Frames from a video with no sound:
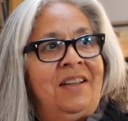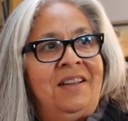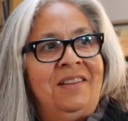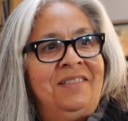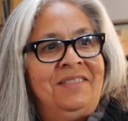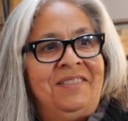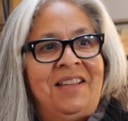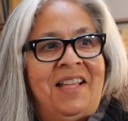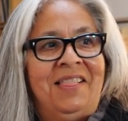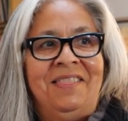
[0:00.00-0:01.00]

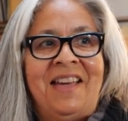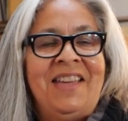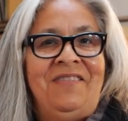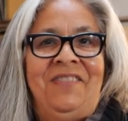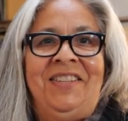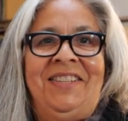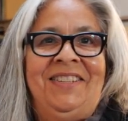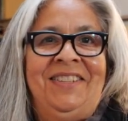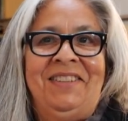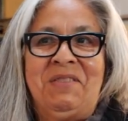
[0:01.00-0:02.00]
a life.
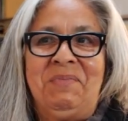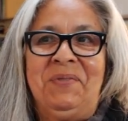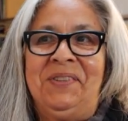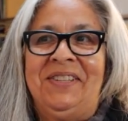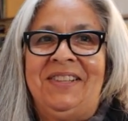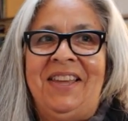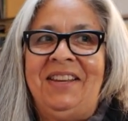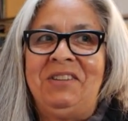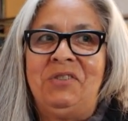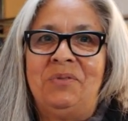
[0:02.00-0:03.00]
It's almost
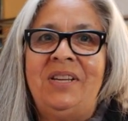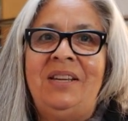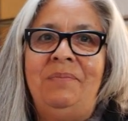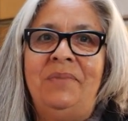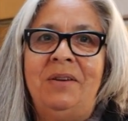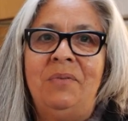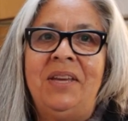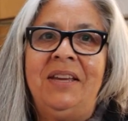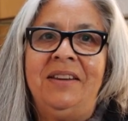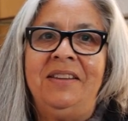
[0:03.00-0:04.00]
like a dream that
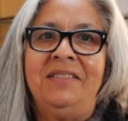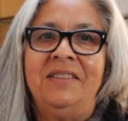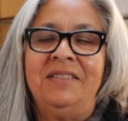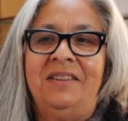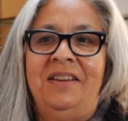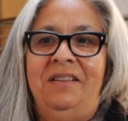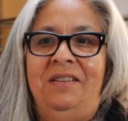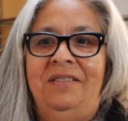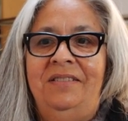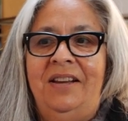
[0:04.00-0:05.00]
we can exist
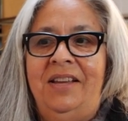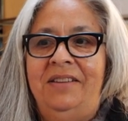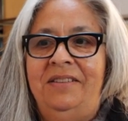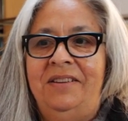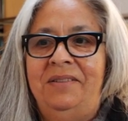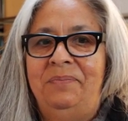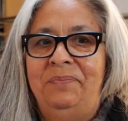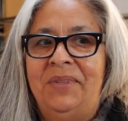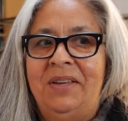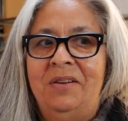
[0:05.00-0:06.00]
here. And
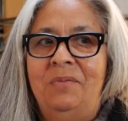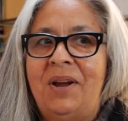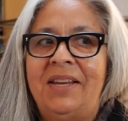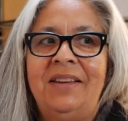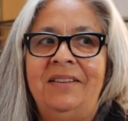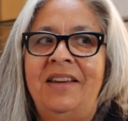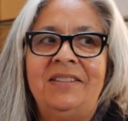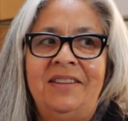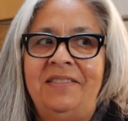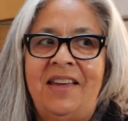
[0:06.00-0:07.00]
um,
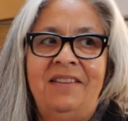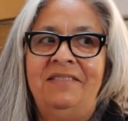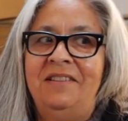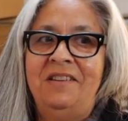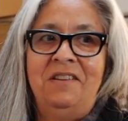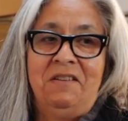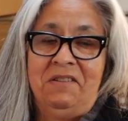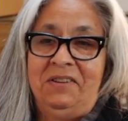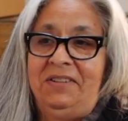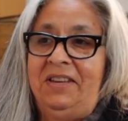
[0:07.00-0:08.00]
recognizing that
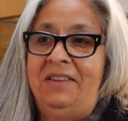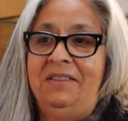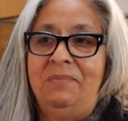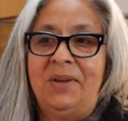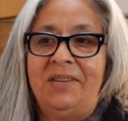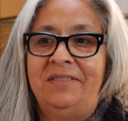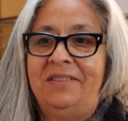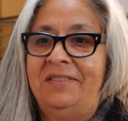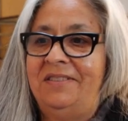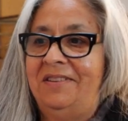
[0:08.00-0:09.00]
on a daily
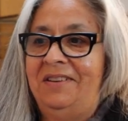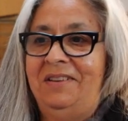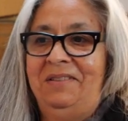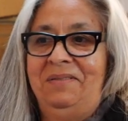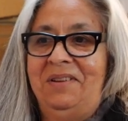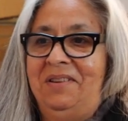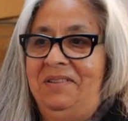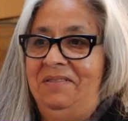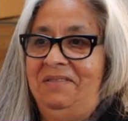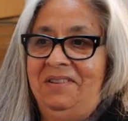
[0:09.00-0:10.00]
basis, on a,
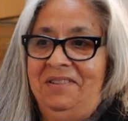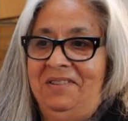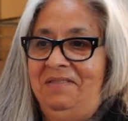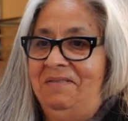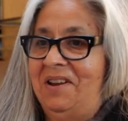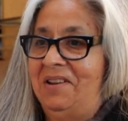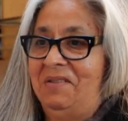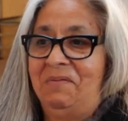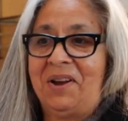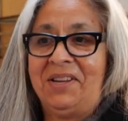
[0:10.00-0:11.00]
on, on, a, on
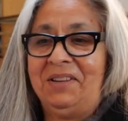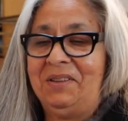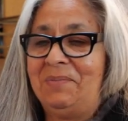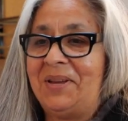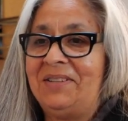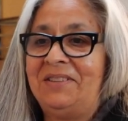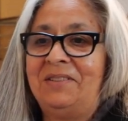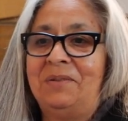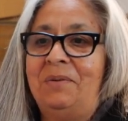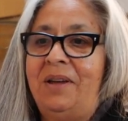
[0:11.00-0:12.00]
a regular basis
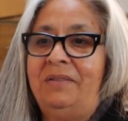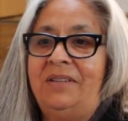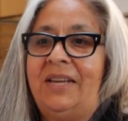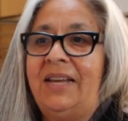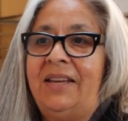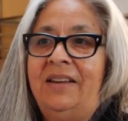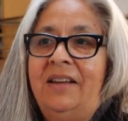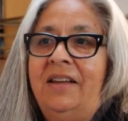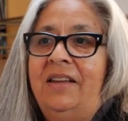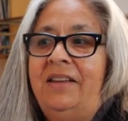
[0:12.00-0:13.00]
throughout the day,
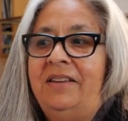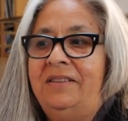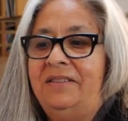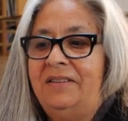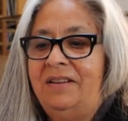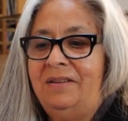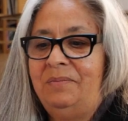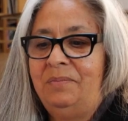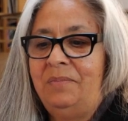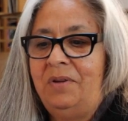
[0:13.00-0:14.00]
is
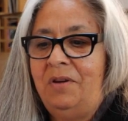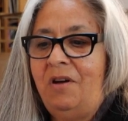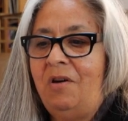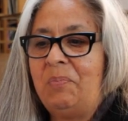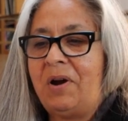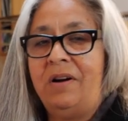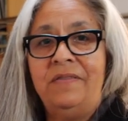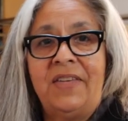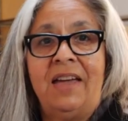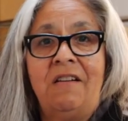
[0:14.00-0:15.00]
um, all part
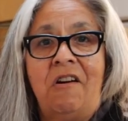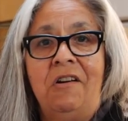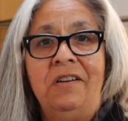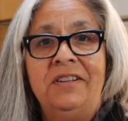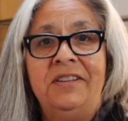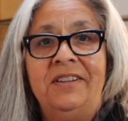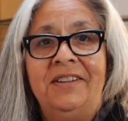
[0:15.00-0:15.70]
of that art,